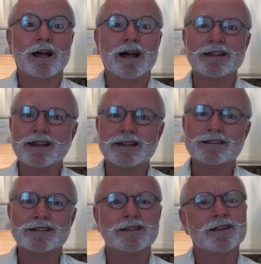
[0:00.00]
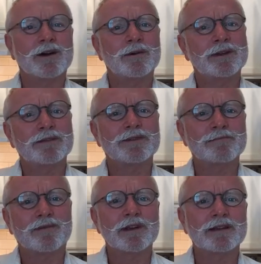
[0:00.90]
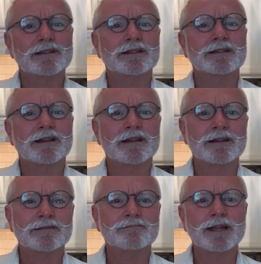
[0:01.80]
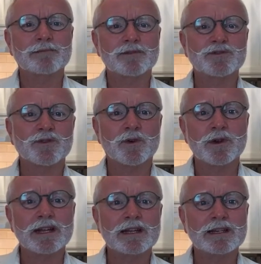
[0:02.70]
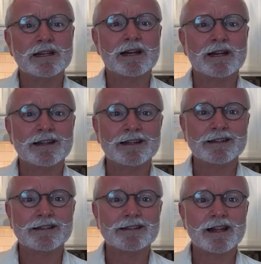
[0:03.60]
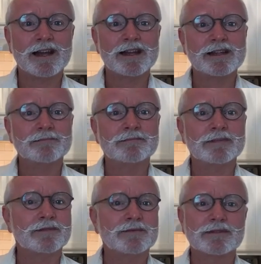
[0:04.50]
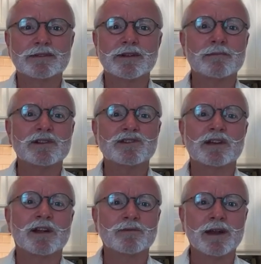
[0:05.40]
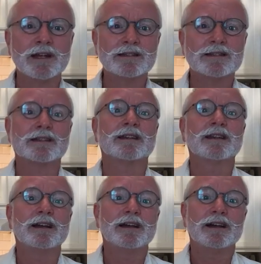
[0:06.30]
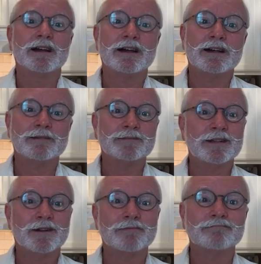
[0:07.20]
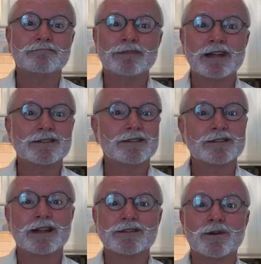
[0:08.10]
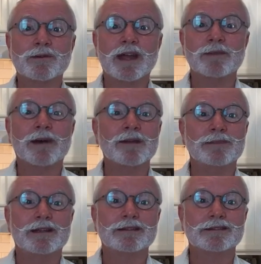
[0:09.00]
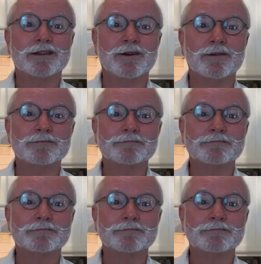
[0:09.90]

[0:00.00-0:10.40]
I guess, you know, if it brings people joy in this time of so much unrest, you know, that's okay by me. So